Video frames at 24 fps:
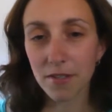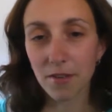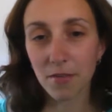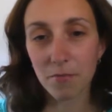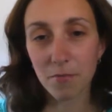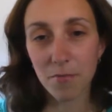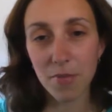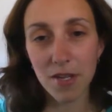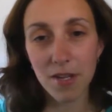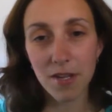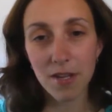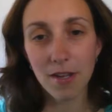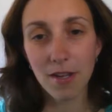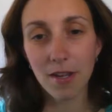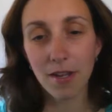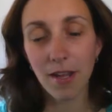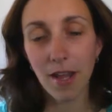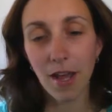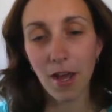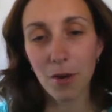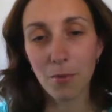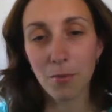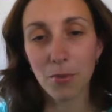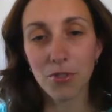of being
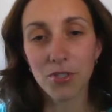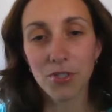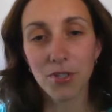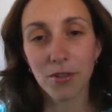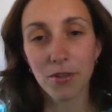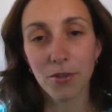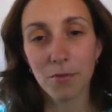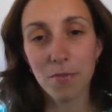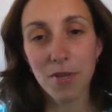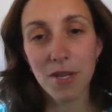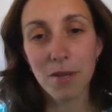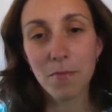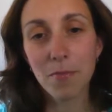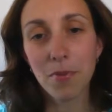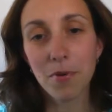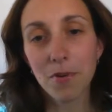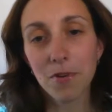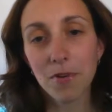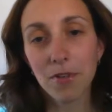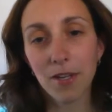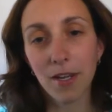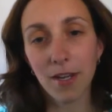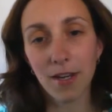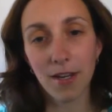accountable to other
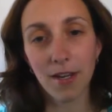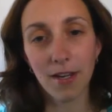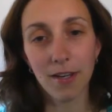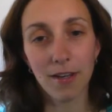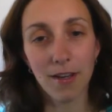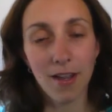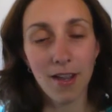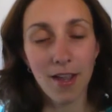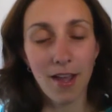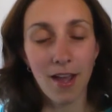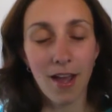people, getting